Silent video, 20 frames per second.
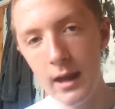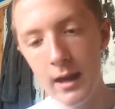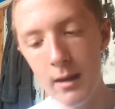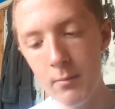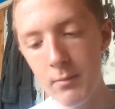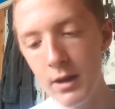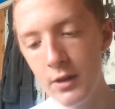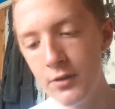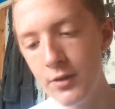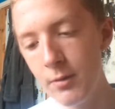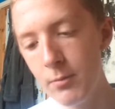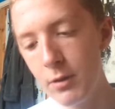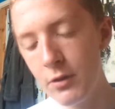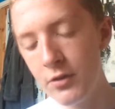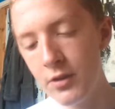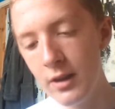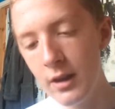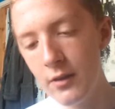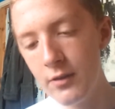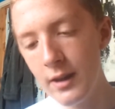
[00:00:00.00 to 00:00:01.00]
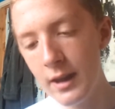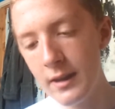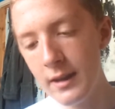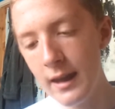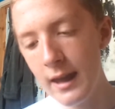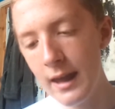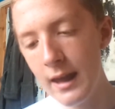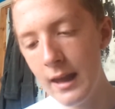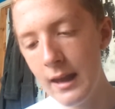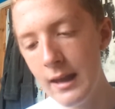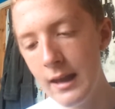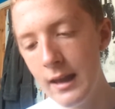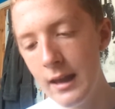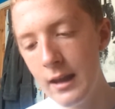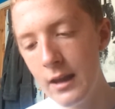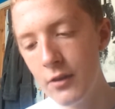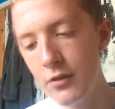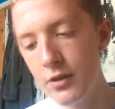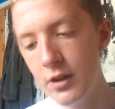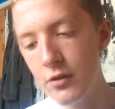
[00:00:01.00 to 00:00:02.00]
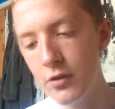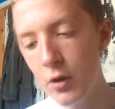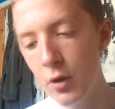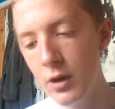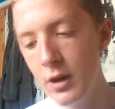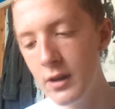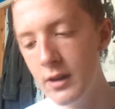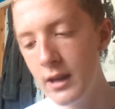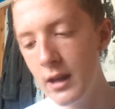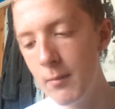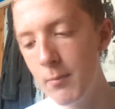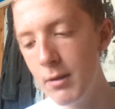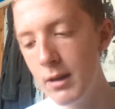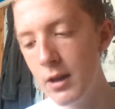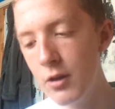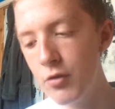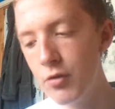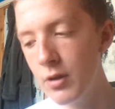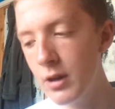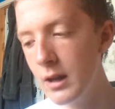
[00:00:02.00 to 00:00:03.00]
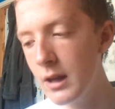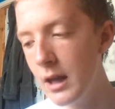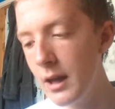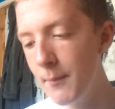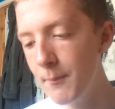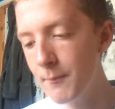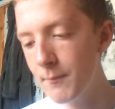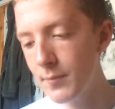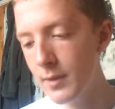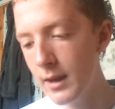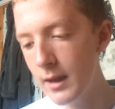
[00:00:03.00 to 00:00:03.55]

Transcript: Next thing I want to say is that the latest Dishonored gameplay trailer